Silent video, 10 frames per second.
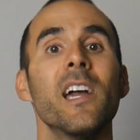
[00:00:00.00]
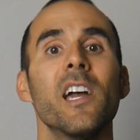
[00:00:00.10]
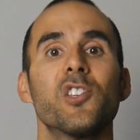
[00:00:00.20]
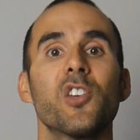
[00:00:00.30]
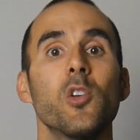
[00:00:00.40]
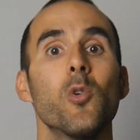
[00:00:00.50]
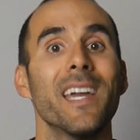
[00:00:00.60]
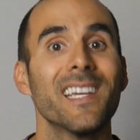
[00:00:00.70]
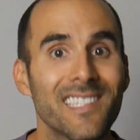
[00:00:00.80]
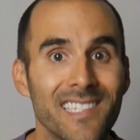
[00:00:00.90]
and show you
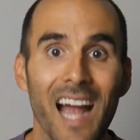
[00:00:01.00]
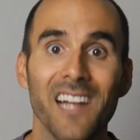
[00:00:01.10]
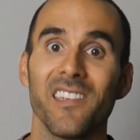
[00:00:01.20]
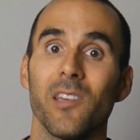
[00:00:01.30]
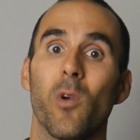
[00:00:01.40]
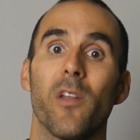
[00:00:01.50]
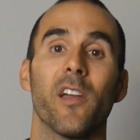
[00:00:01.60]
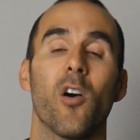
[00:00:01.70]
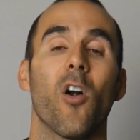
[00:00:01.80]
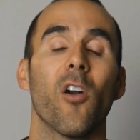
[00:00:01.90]
exactly where
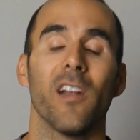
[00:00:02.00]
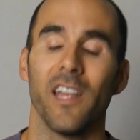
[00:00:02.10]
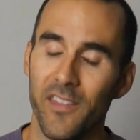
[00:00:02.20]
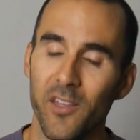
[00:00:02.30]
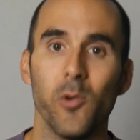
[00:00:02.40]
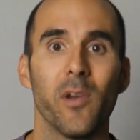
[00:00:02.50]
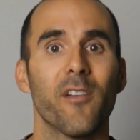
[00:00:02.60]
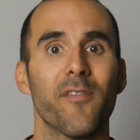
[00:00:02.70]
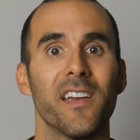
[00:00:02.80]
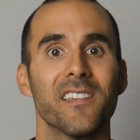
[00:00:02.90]
they are in the new
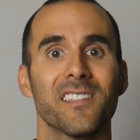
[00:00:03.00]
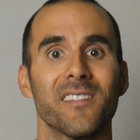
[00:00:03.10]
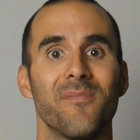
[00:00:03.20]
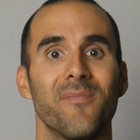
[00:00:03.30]
interface.